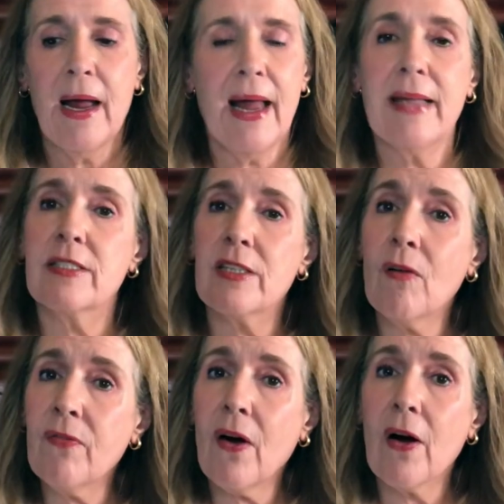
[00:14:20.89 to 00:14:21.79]
And so
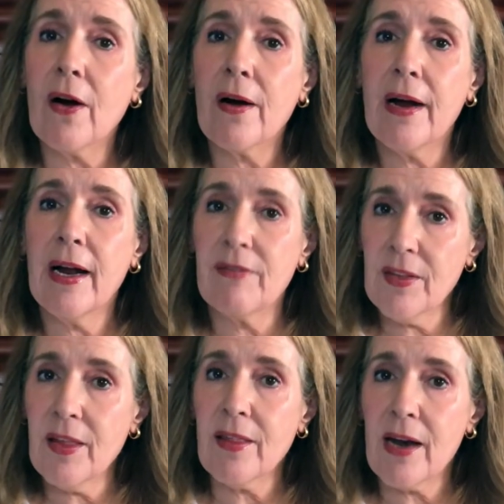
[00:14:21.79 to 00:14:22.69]
far,
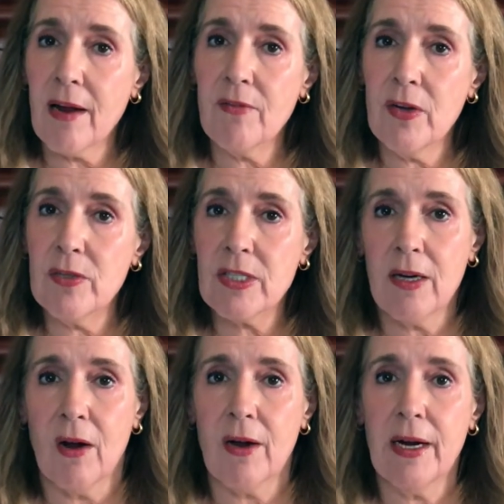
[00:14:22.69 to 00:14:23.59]
everything that I've used it
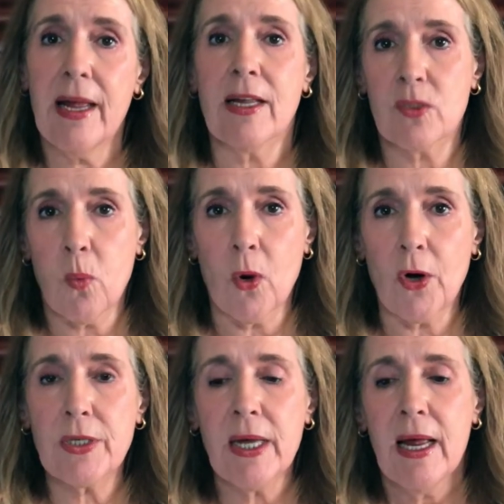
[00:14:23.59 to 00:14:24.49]
on has
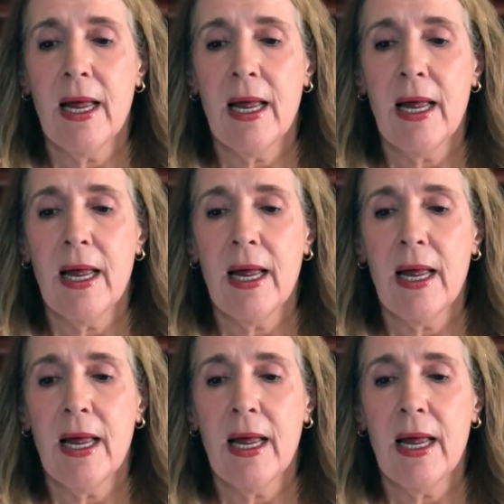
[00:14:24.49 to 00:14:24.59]
worked.